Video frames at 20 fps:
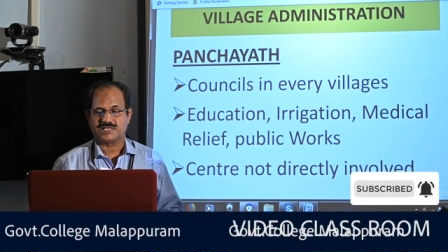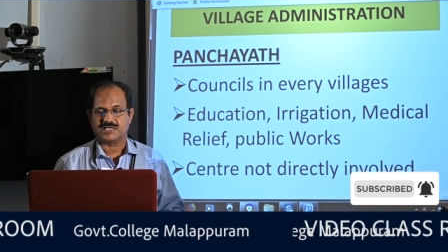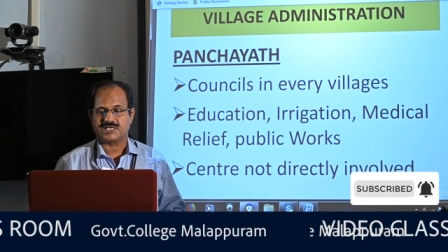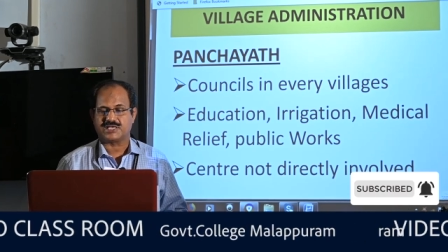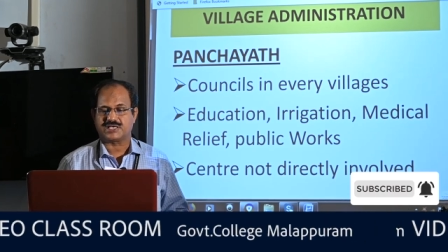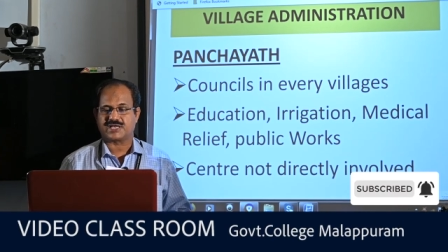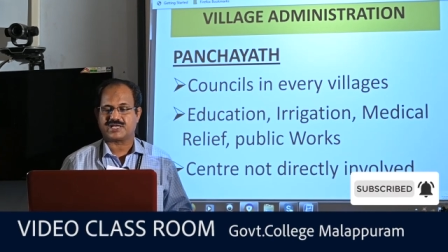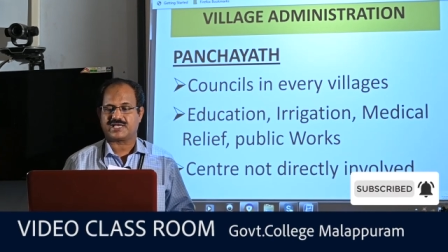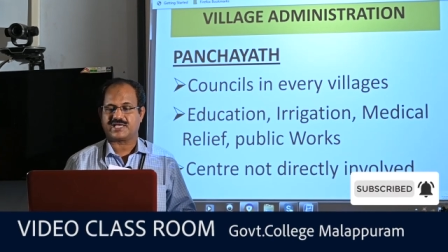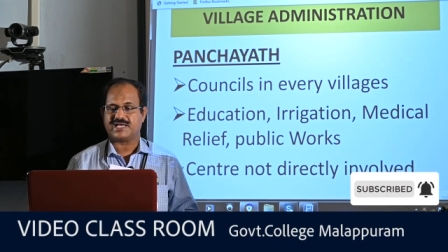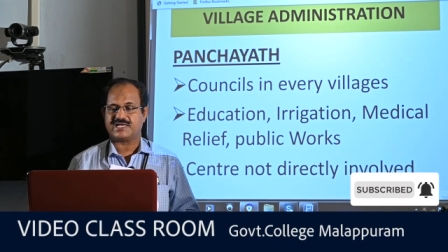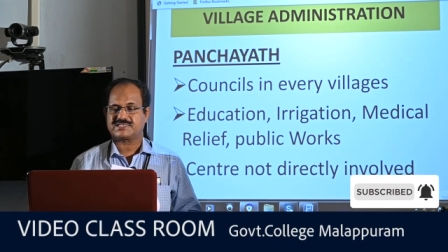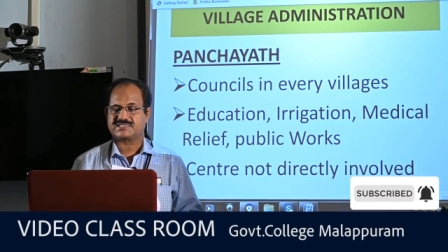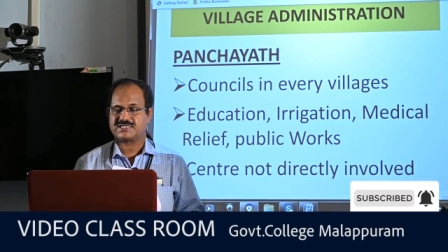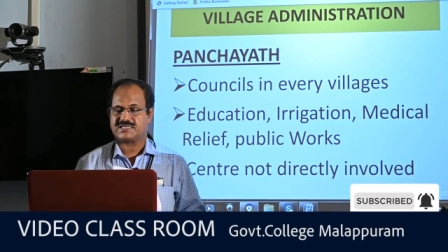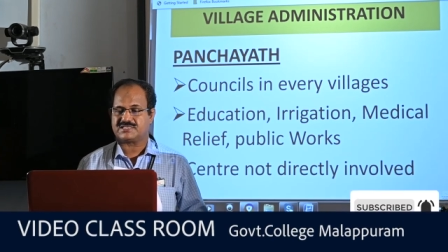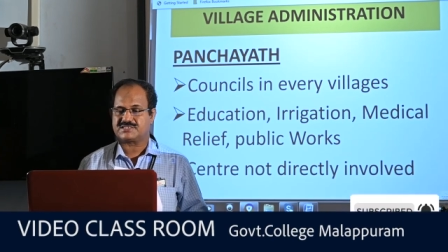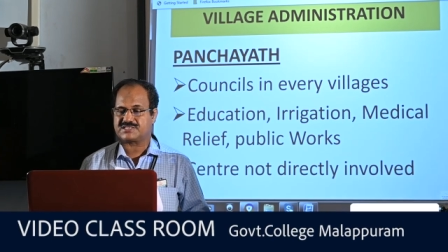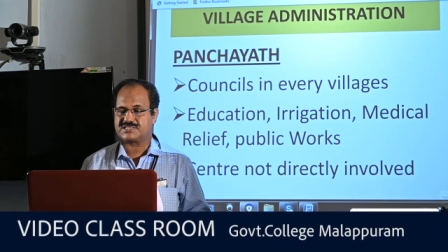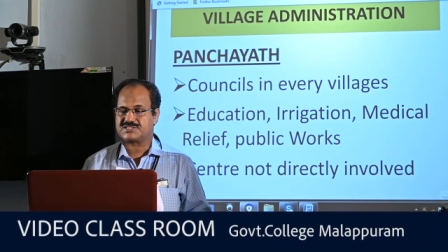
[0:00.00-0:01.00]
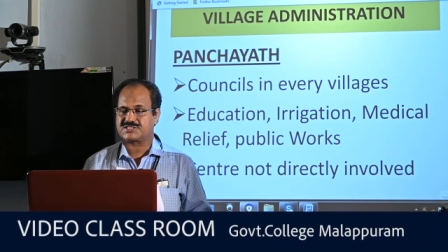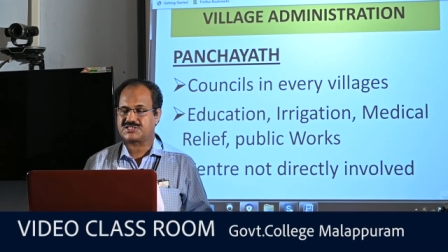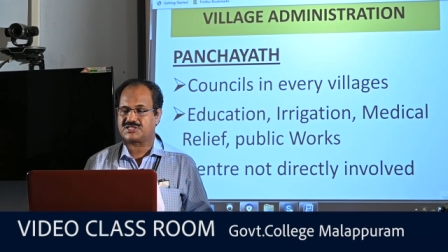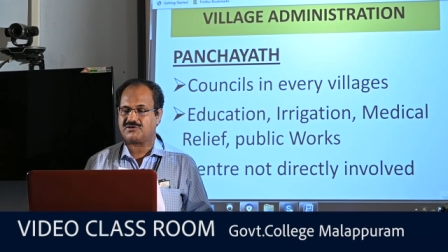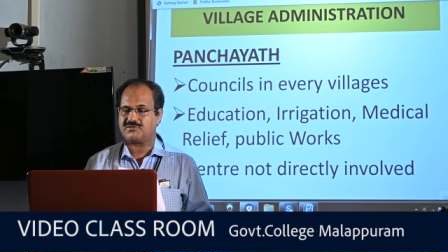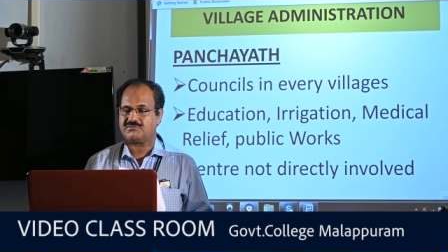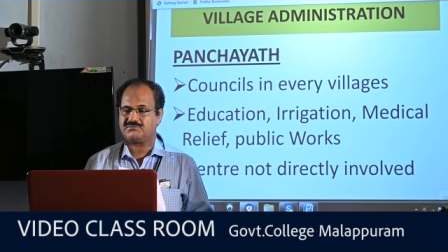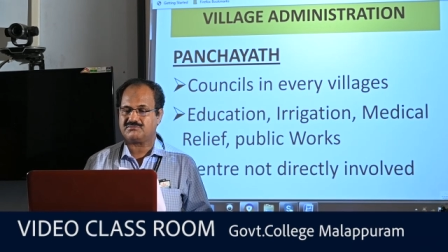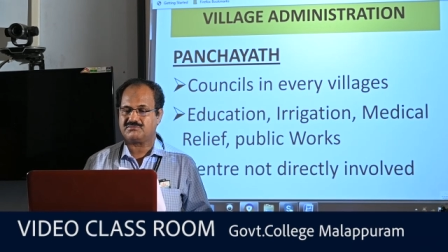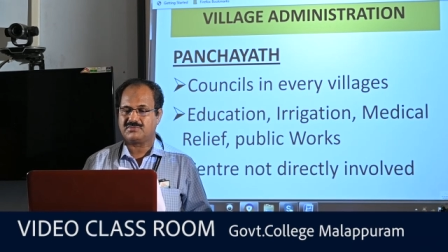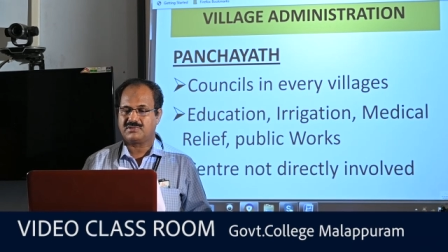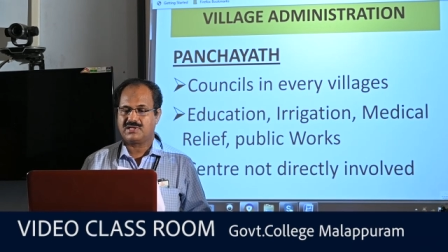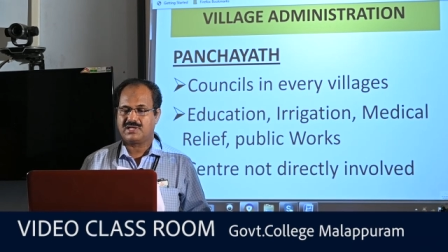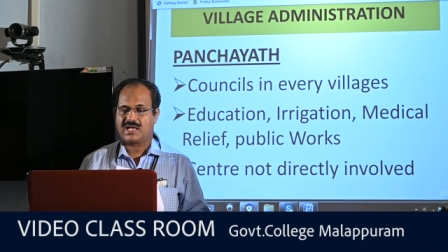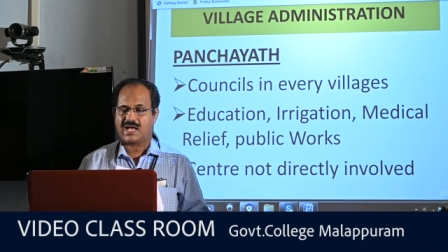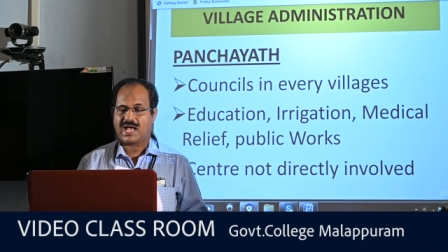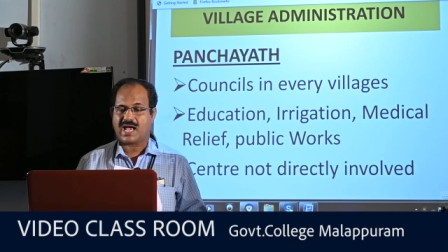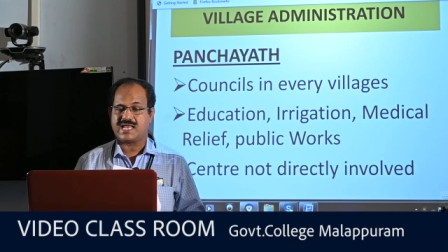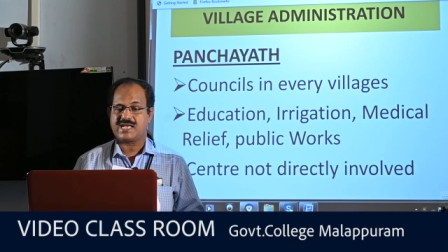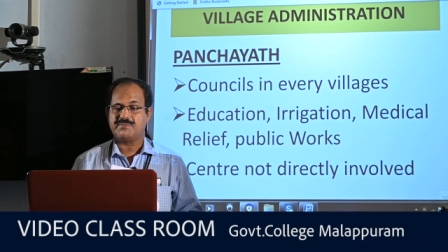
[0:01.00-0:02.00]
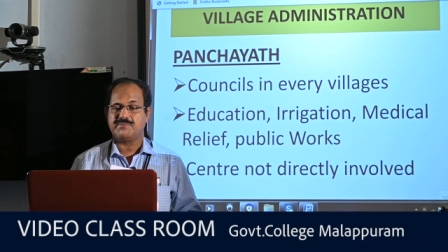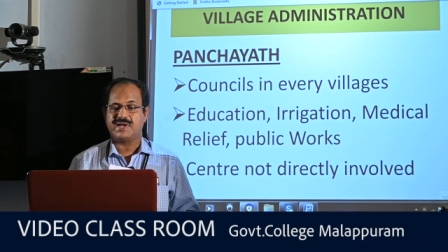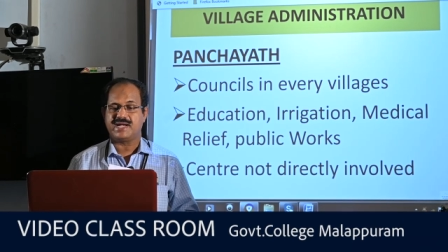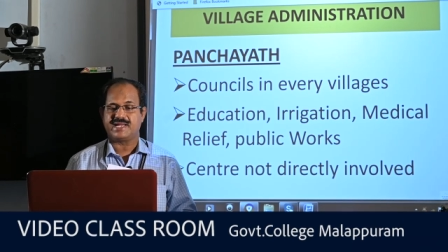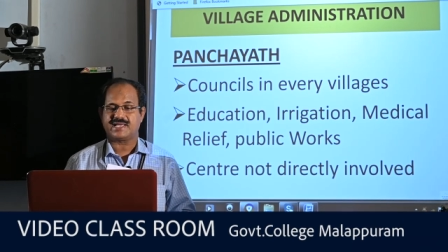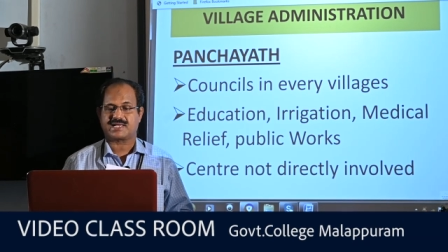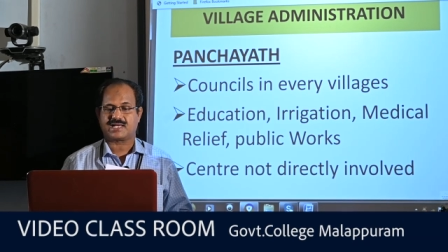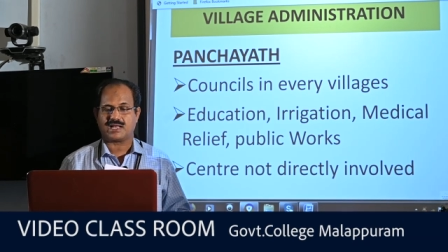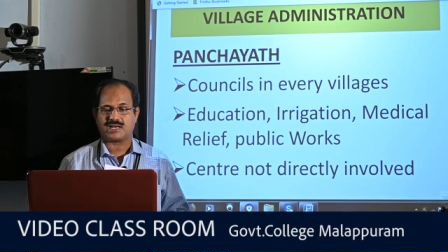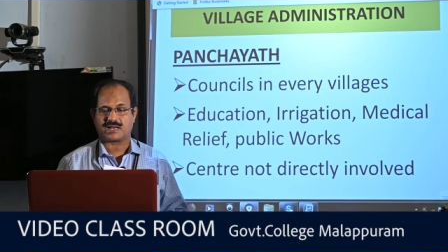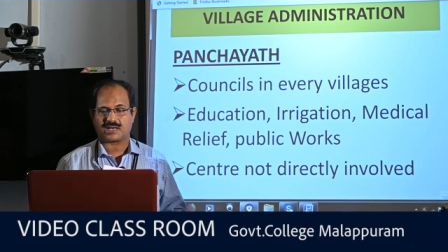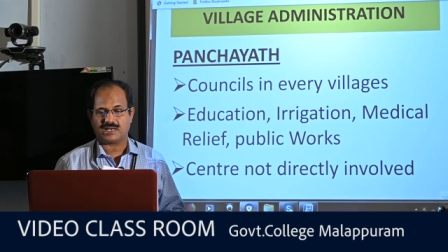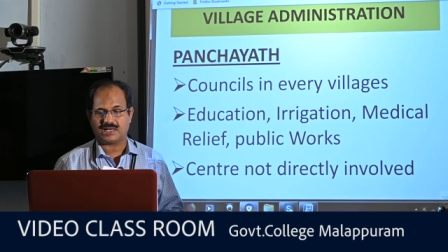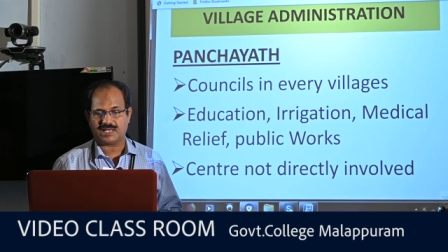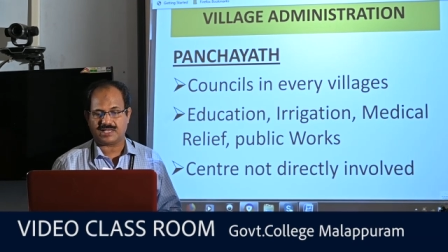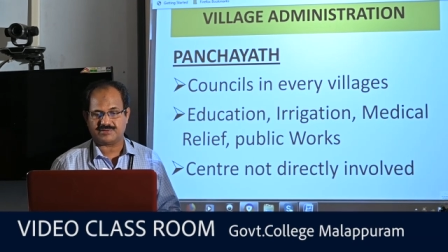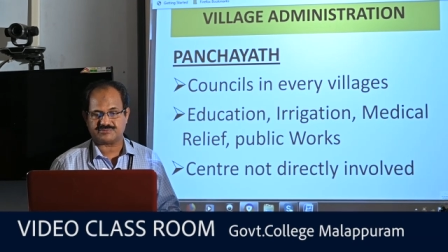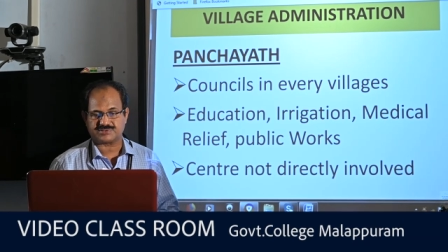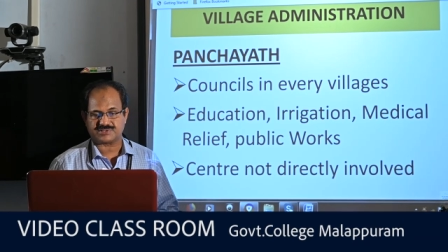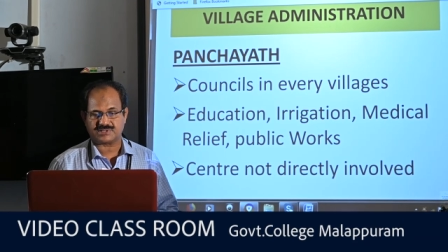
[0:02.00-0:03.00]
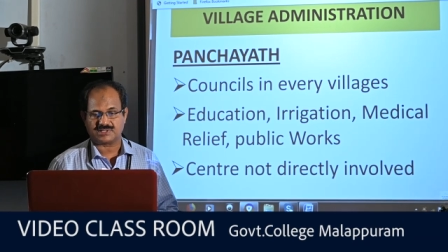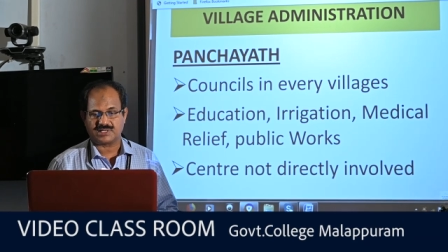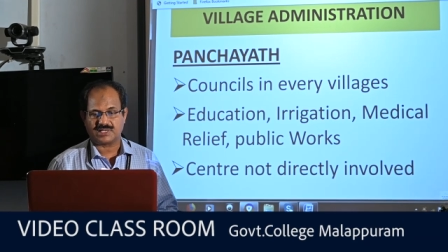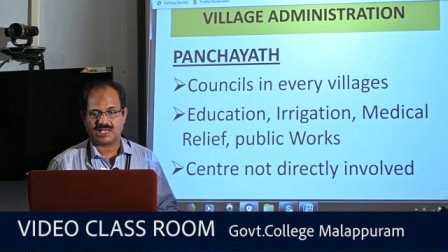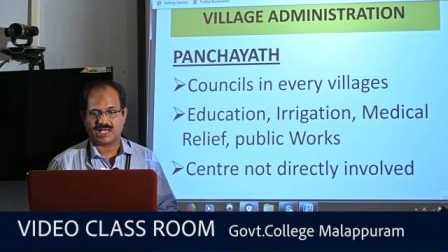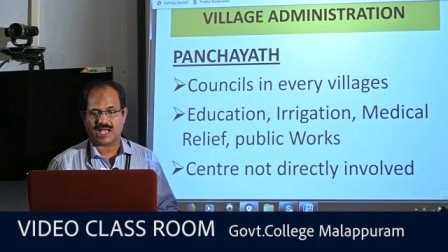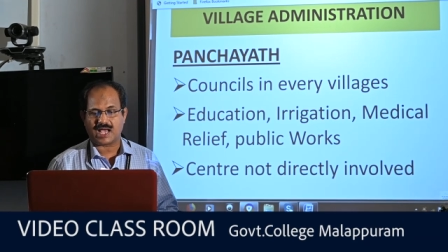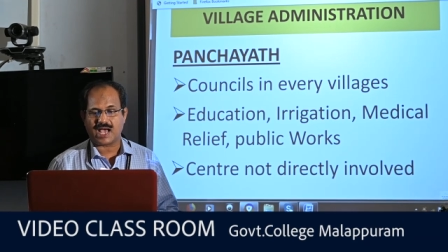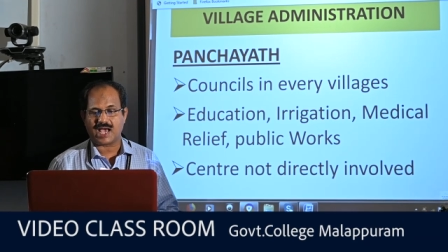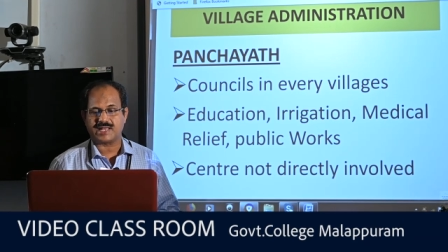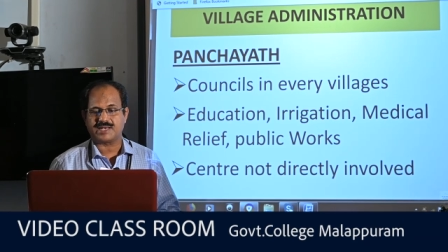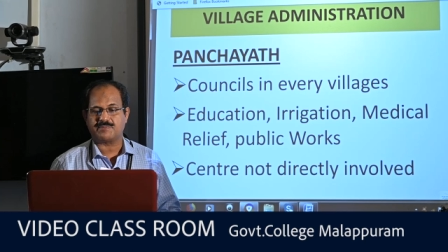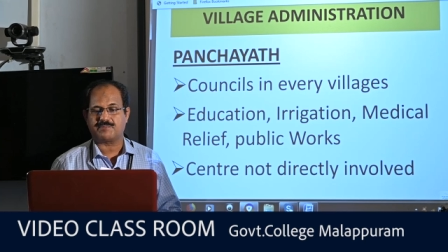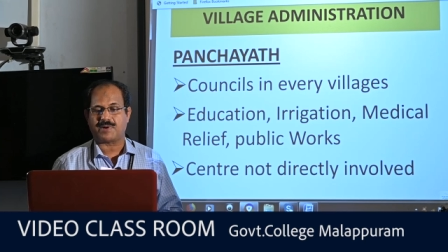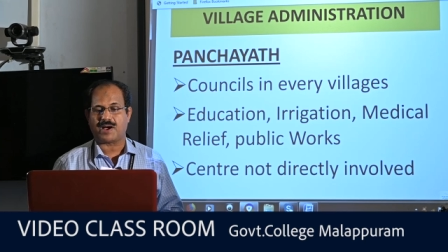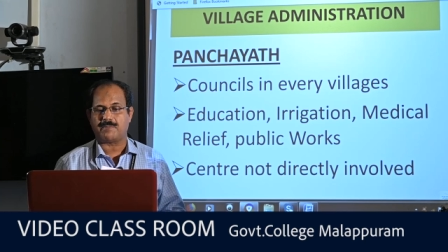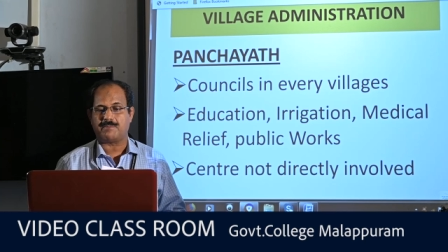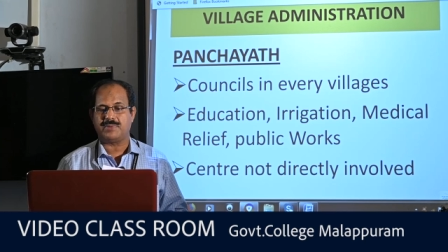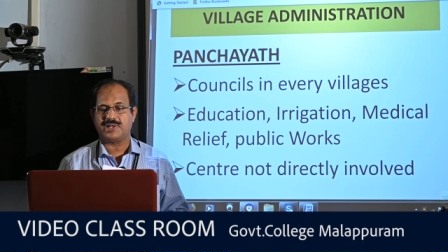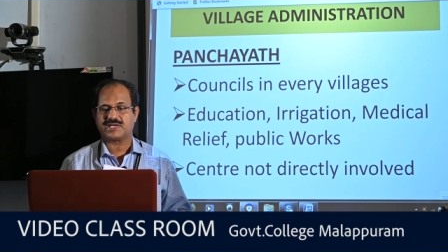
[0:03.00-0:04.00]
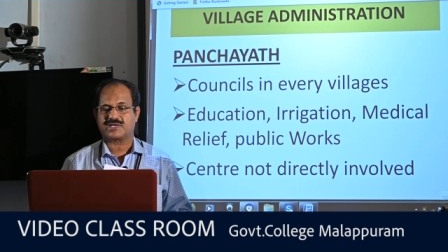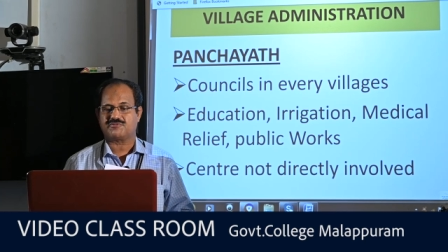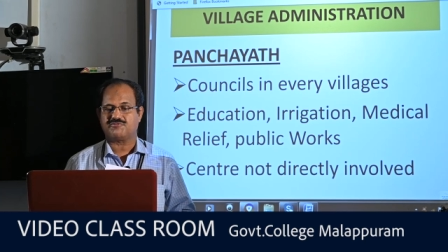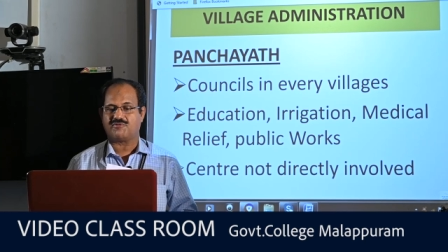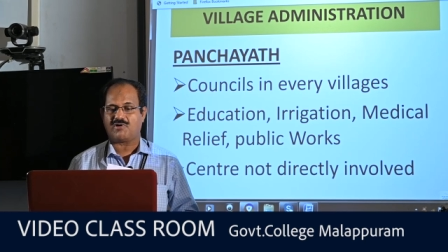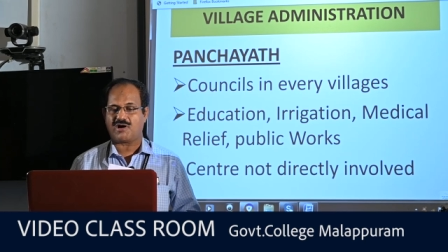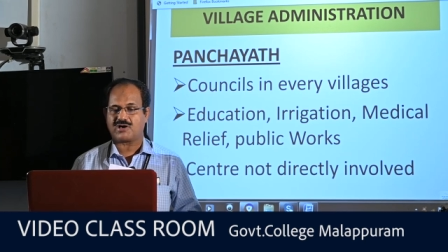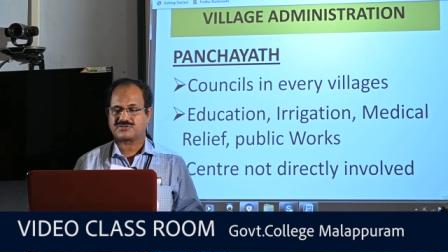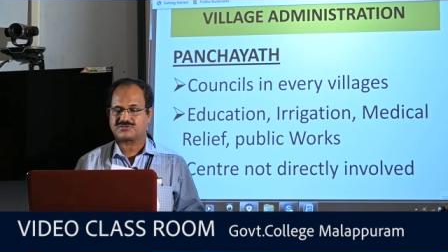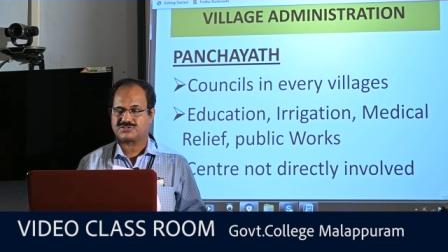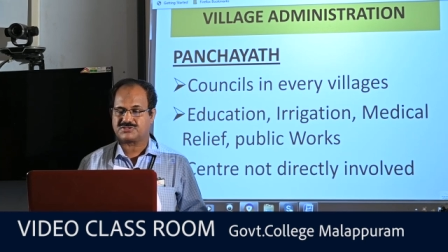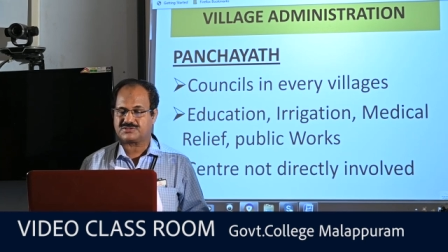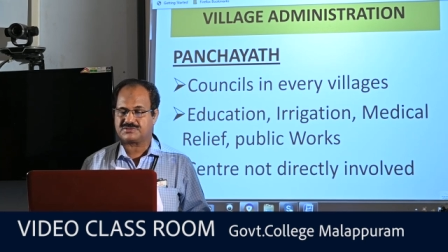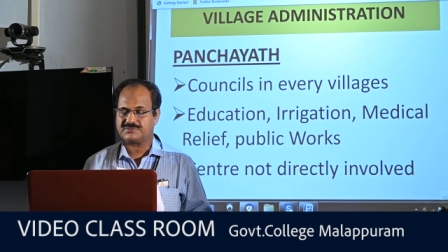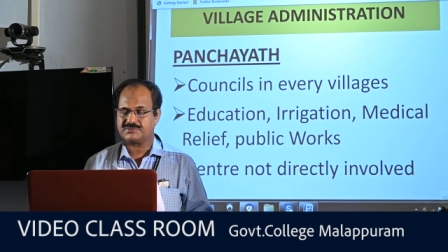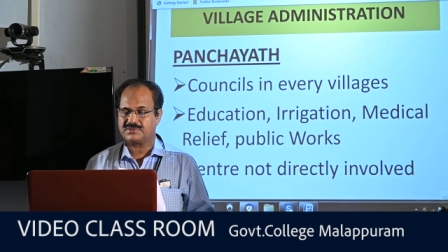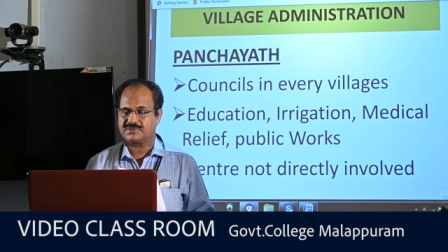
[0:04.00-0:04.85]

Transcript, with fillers: irrigation system and medical reliefs and public works